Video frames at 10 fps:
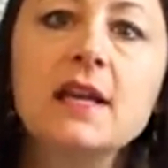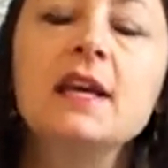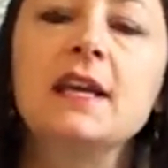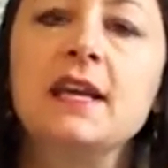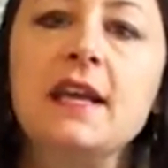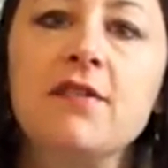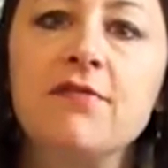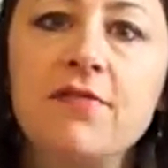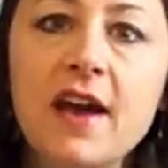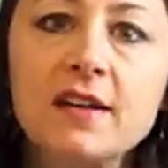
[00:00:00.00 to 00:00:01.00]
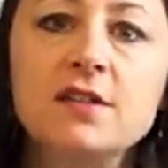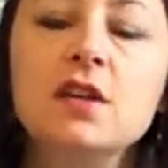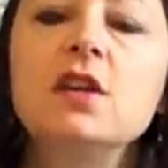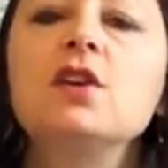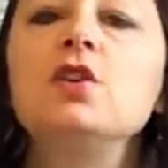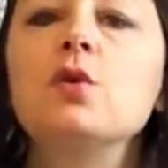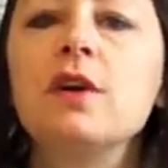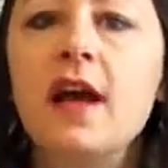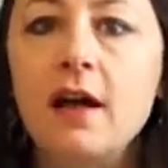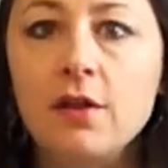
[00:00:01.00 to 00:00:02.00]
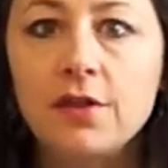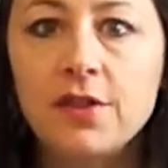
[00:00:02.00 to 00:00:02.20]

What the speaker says: can affect your health.